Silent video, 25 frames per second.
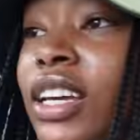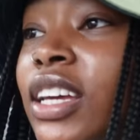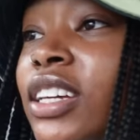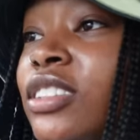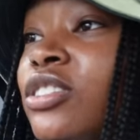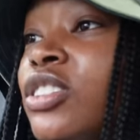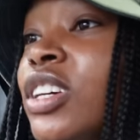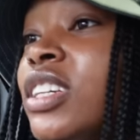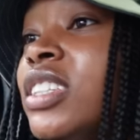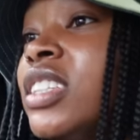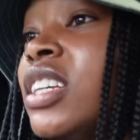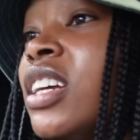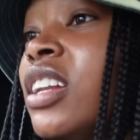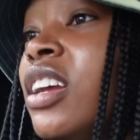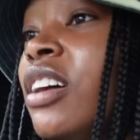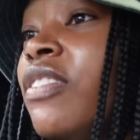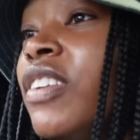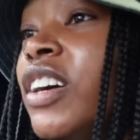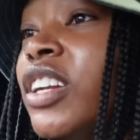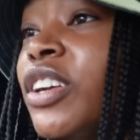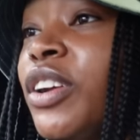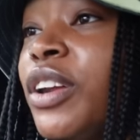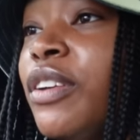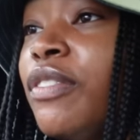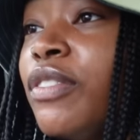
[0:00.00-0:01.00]
interesting enough,
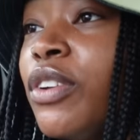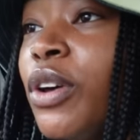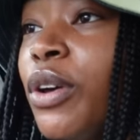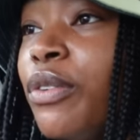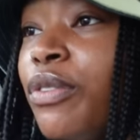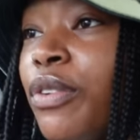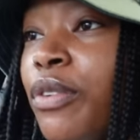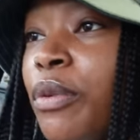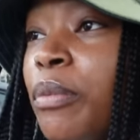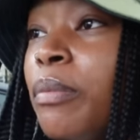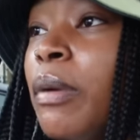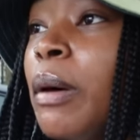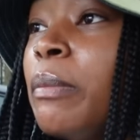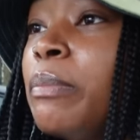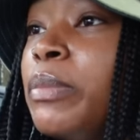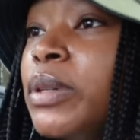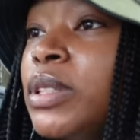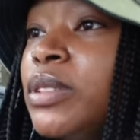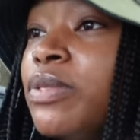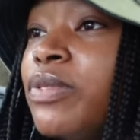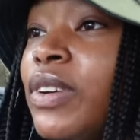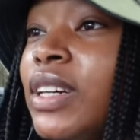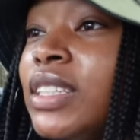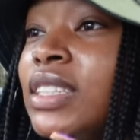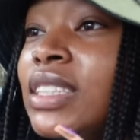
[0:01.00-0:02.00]
I don't even know if you remember.
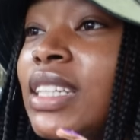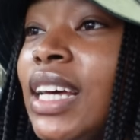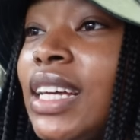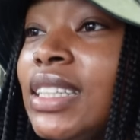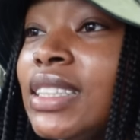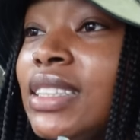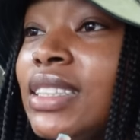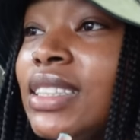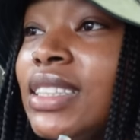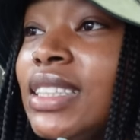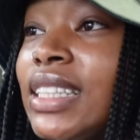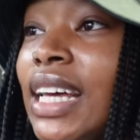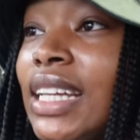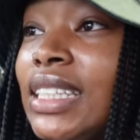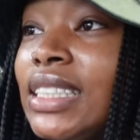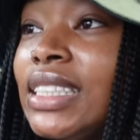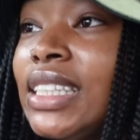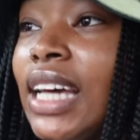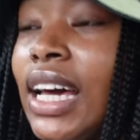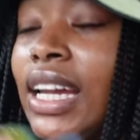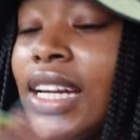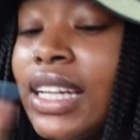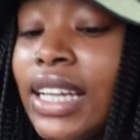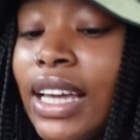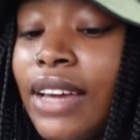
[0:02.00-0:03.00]
Fred
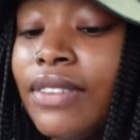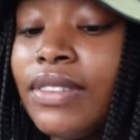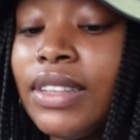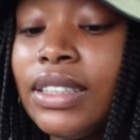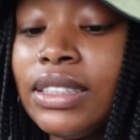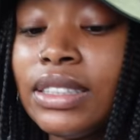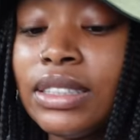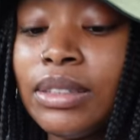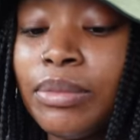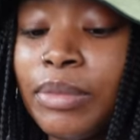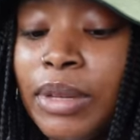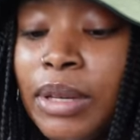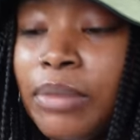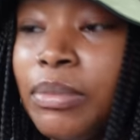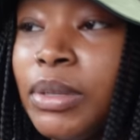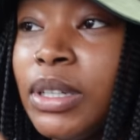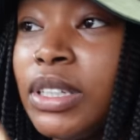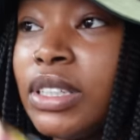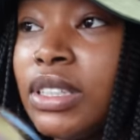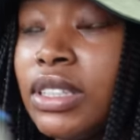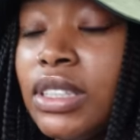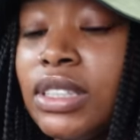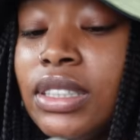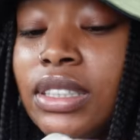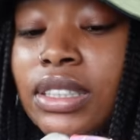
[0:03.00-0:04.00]
Santana gave this to me
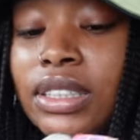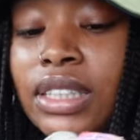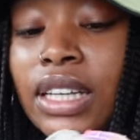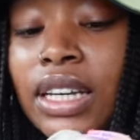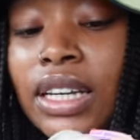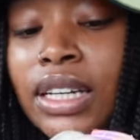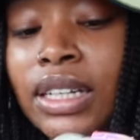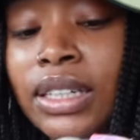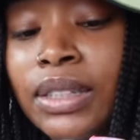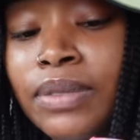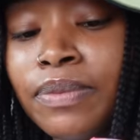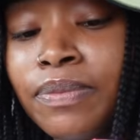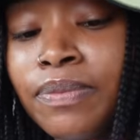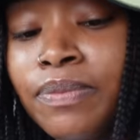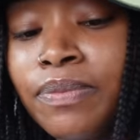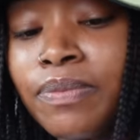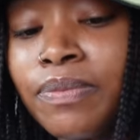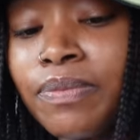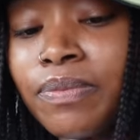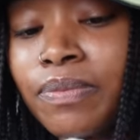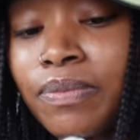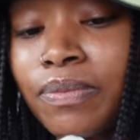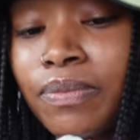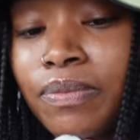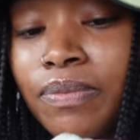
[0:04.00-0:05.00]
because
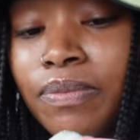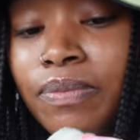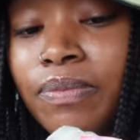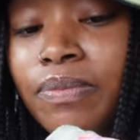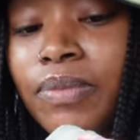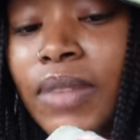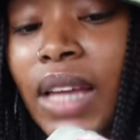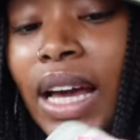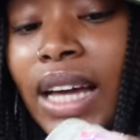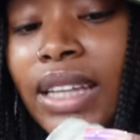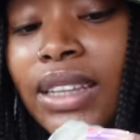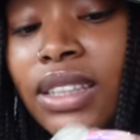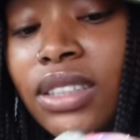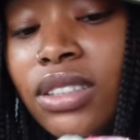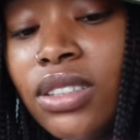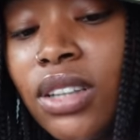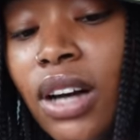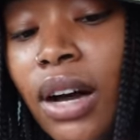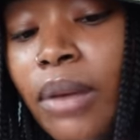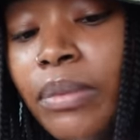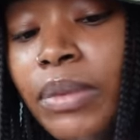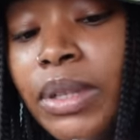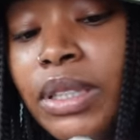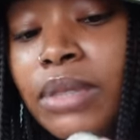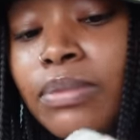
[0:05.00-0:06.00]
at the
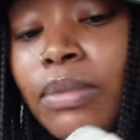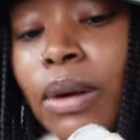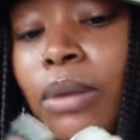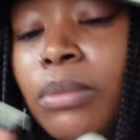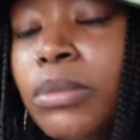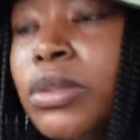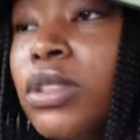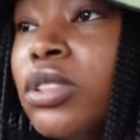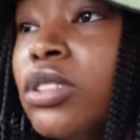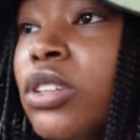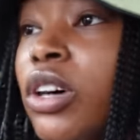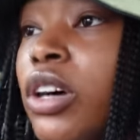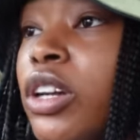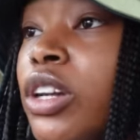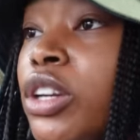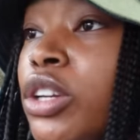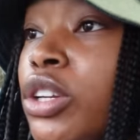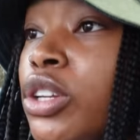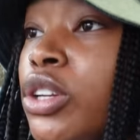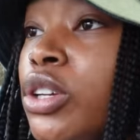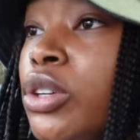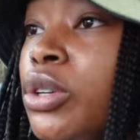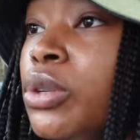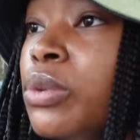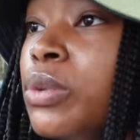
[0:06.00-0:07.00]
time his mum was starting a
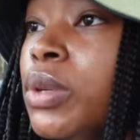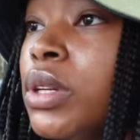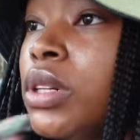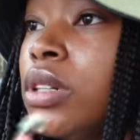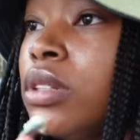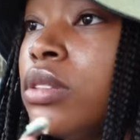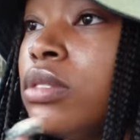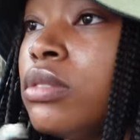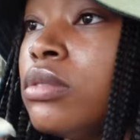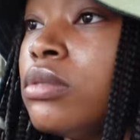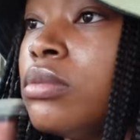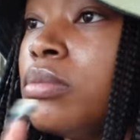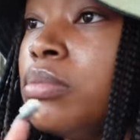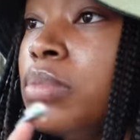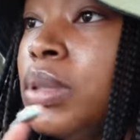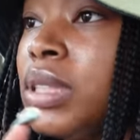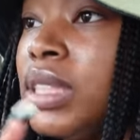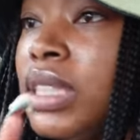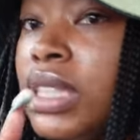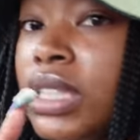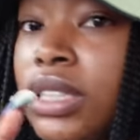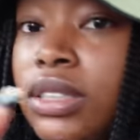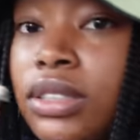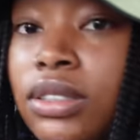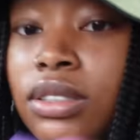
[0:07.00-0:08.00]
new
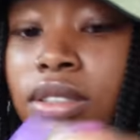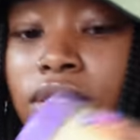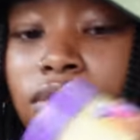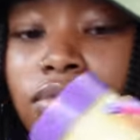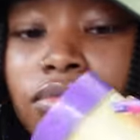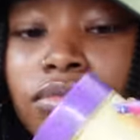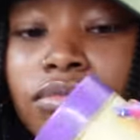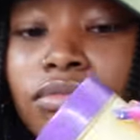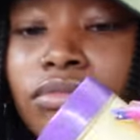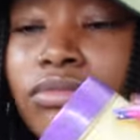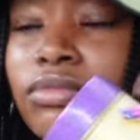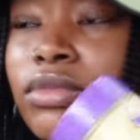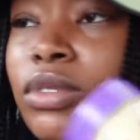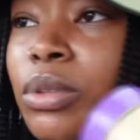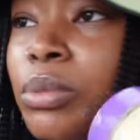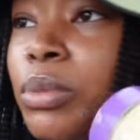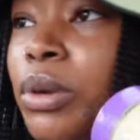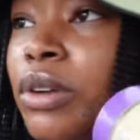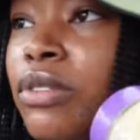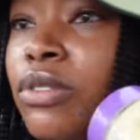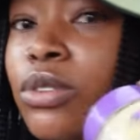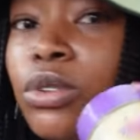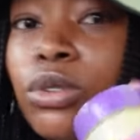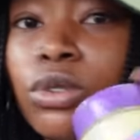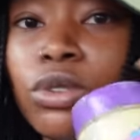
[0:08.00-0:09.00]
business.
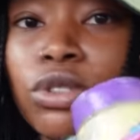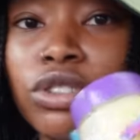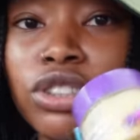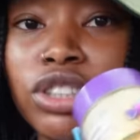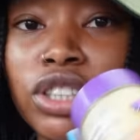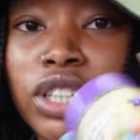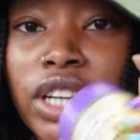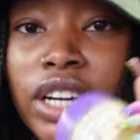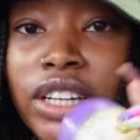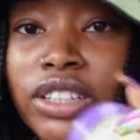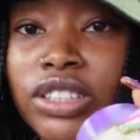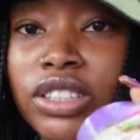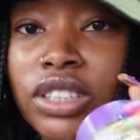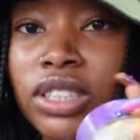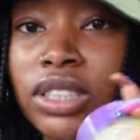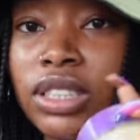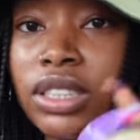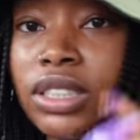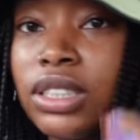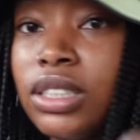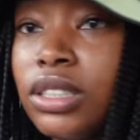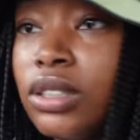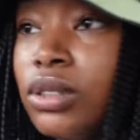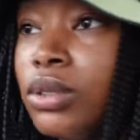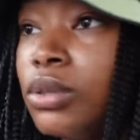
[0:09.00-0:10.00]
Whether or not she actually
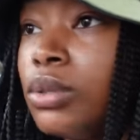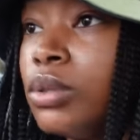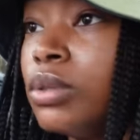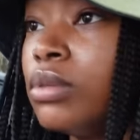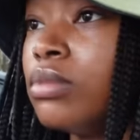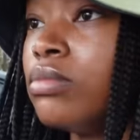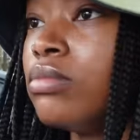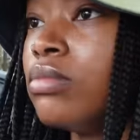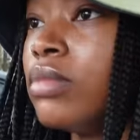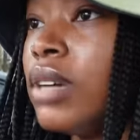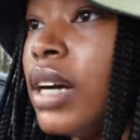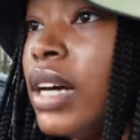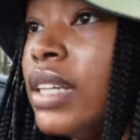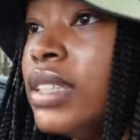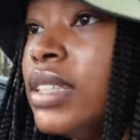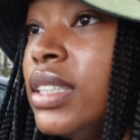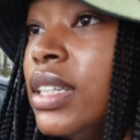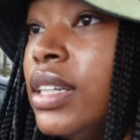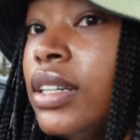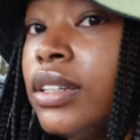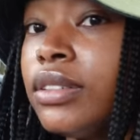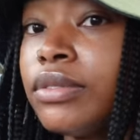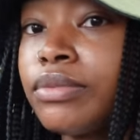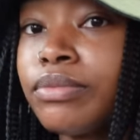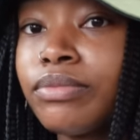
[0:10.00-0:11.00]
still has
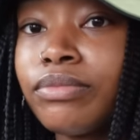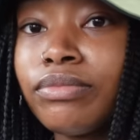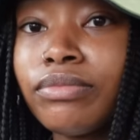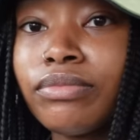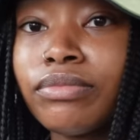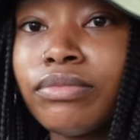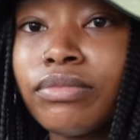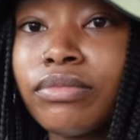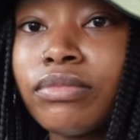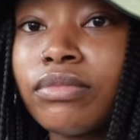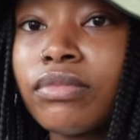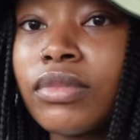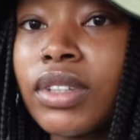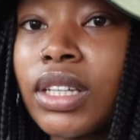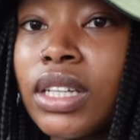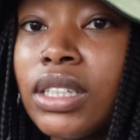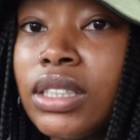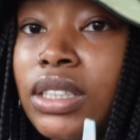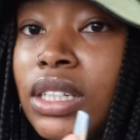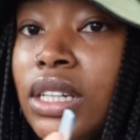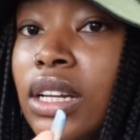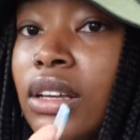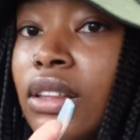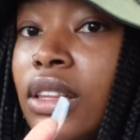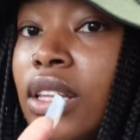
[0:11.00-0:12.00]
it
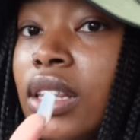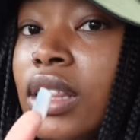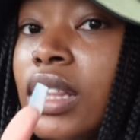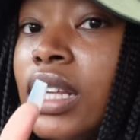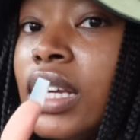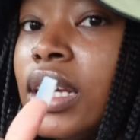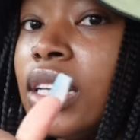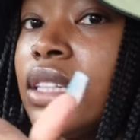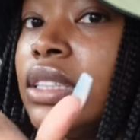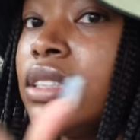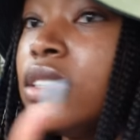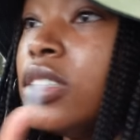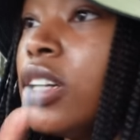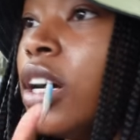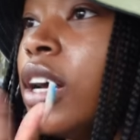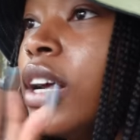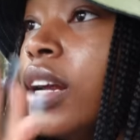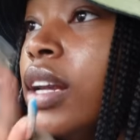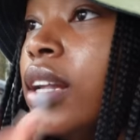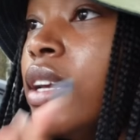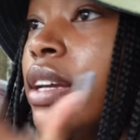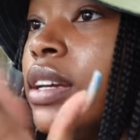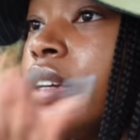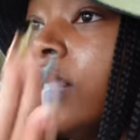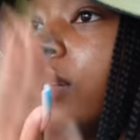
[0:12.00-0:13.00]
is another thing
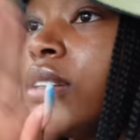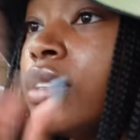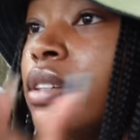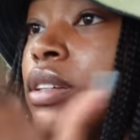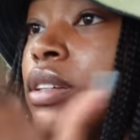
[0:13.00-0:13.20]
entirely.